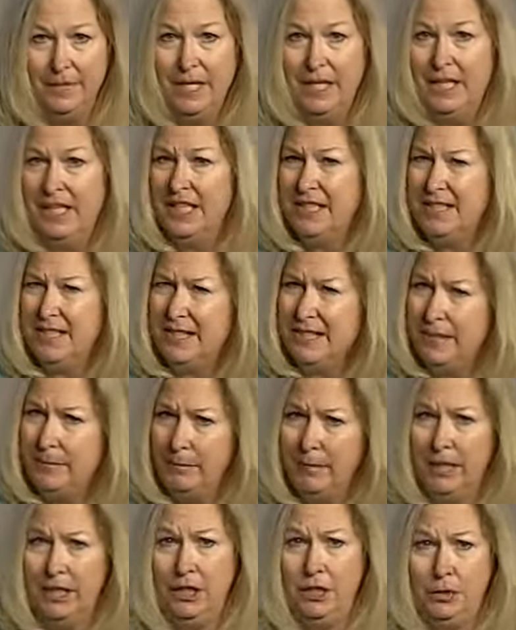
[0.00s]
It doesn't
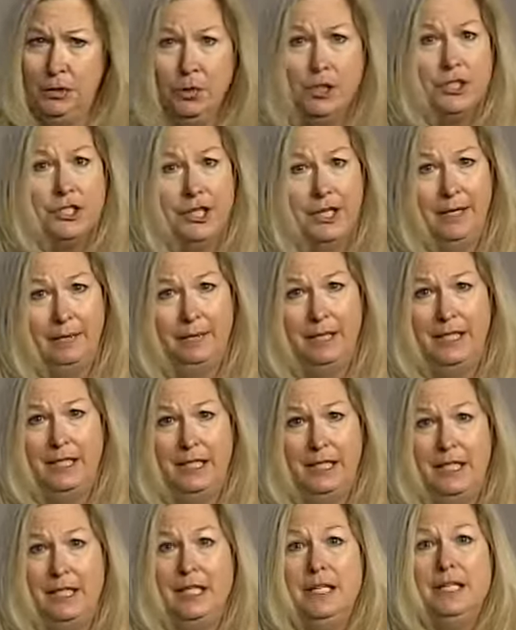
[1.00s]
make your job
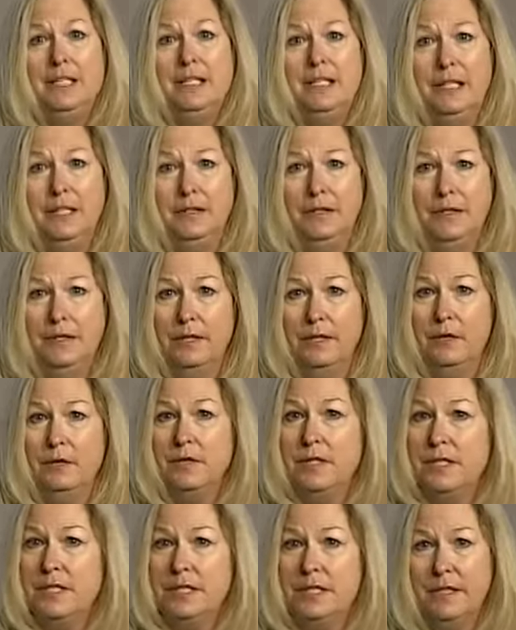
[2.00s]
any easier, though,
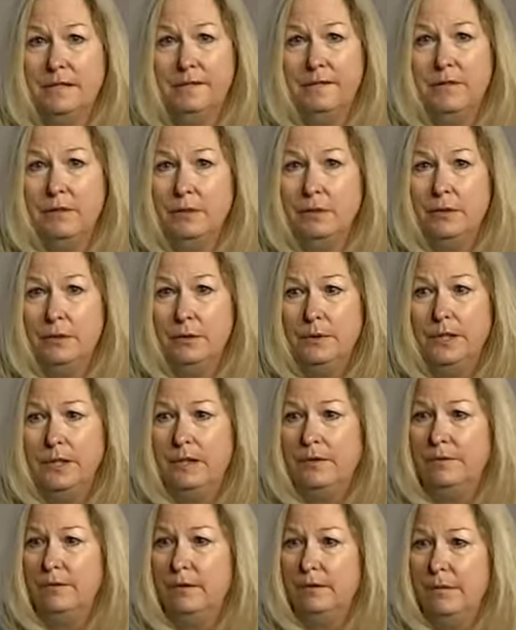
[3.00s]
to sift through the
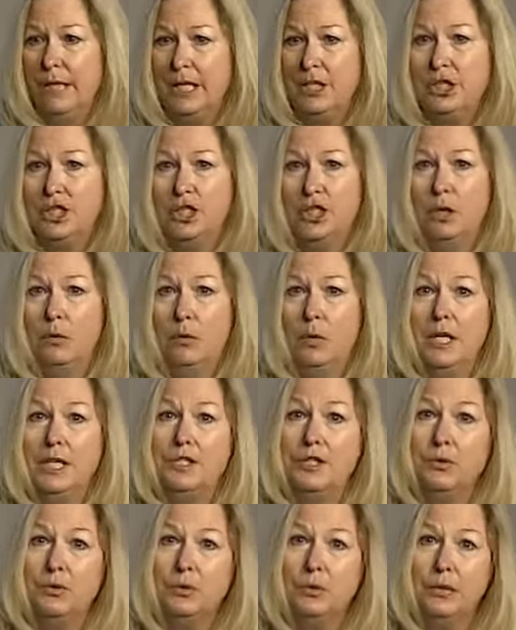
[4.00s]
information on
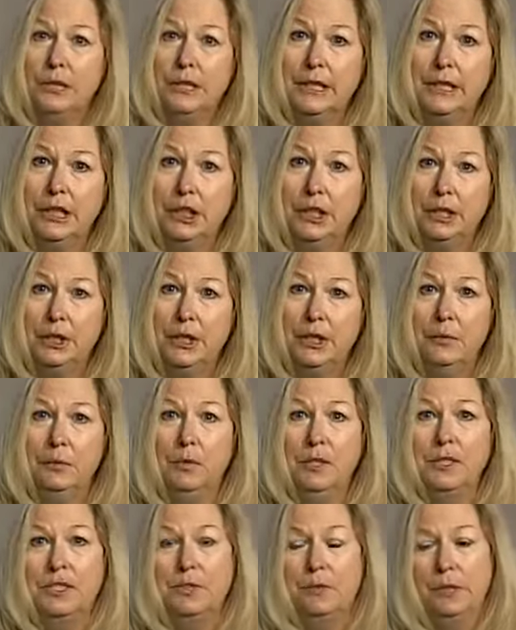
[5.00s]
what's really good and
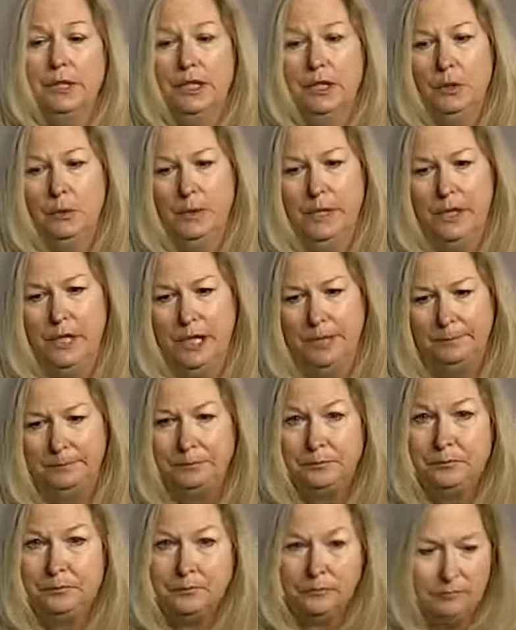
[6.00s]
what's really going
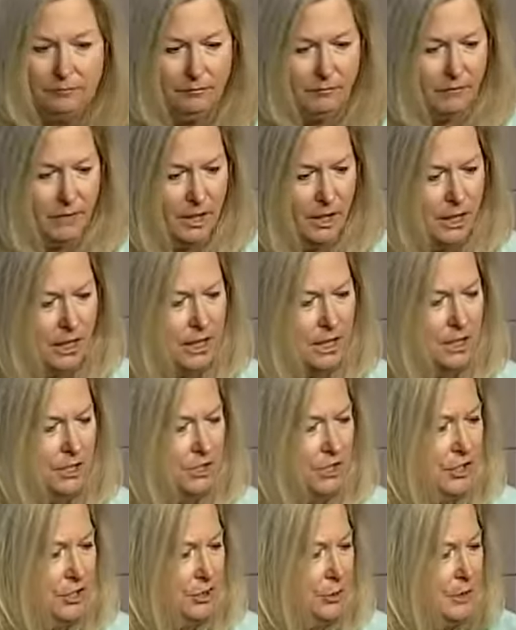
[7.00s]
on.
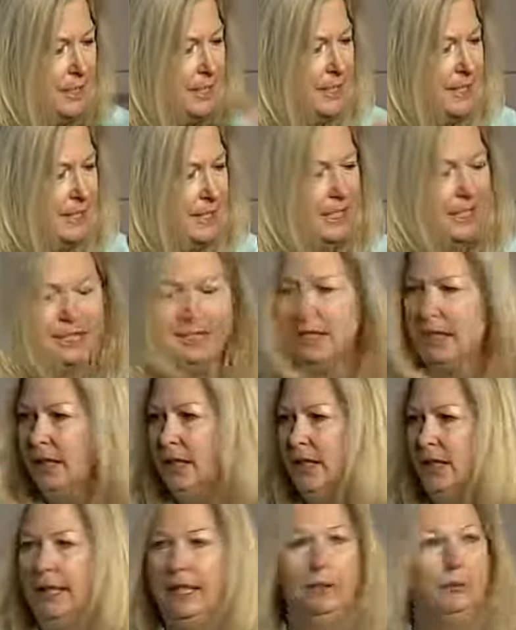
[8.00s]
So, you can see
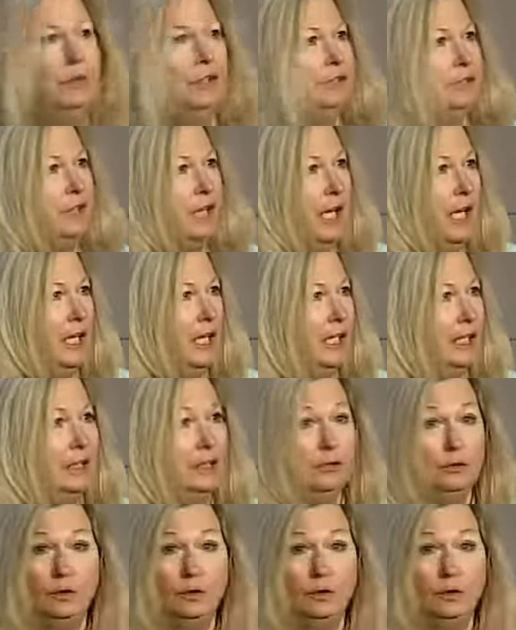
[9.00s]
tonight we've got like a little